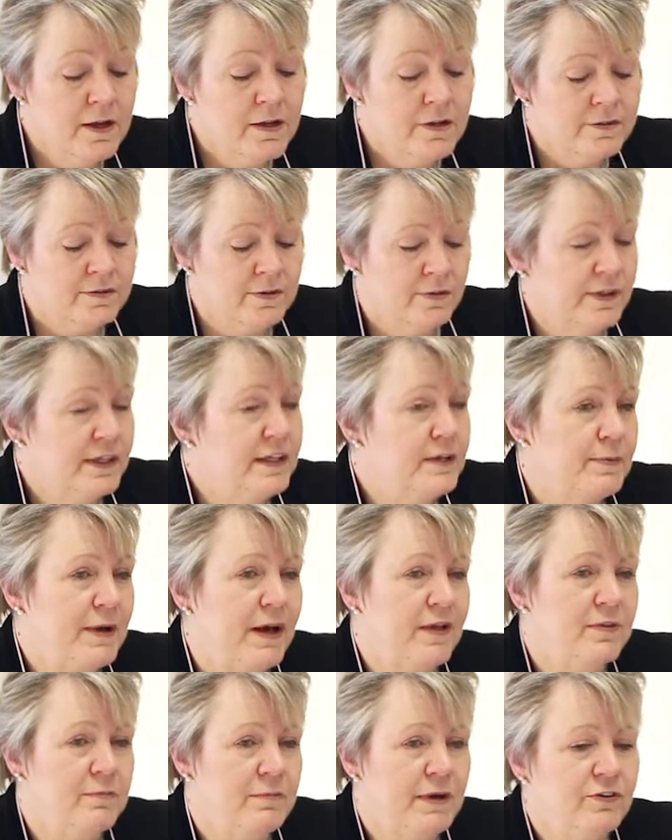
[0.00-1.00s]
So think
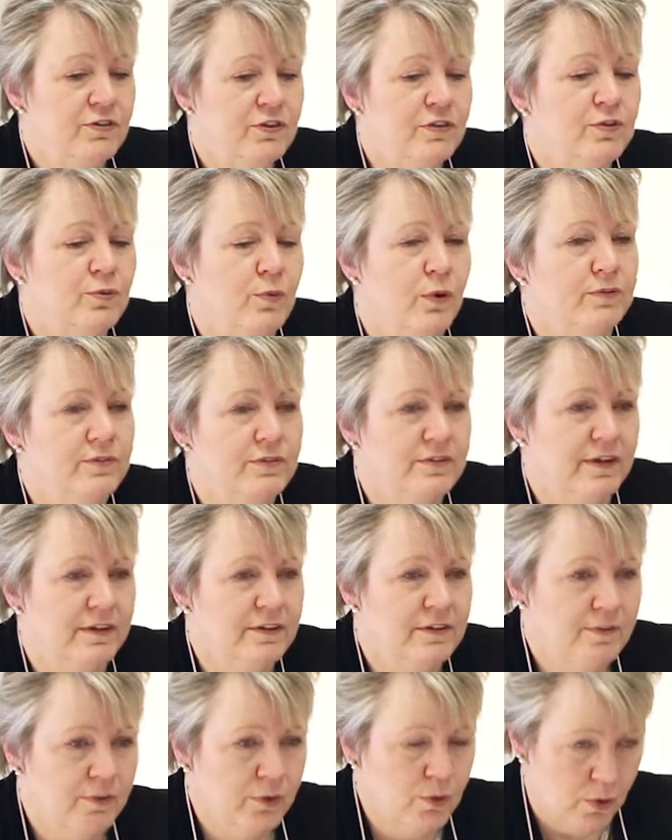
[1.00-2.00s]
about the measures,
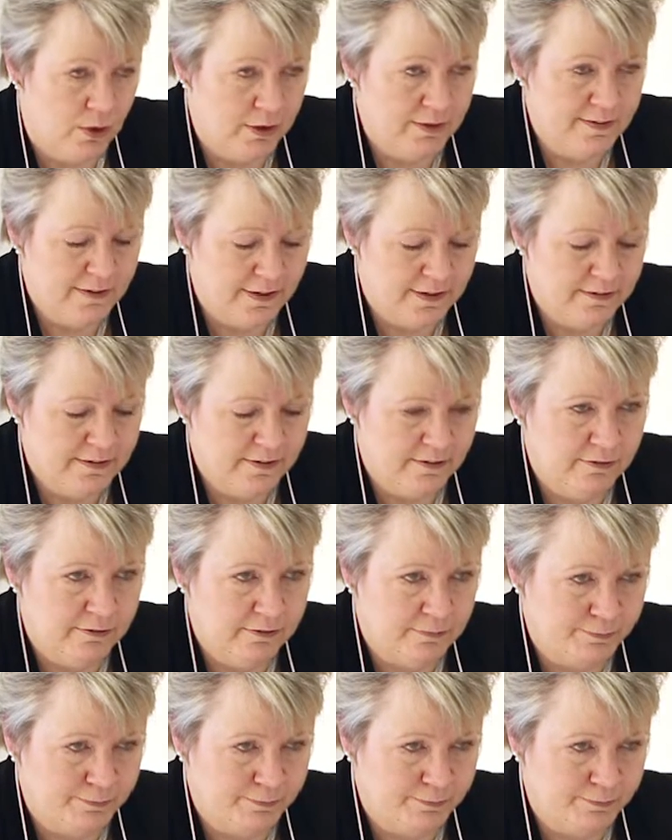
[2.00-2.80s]
quantitative and qualitative.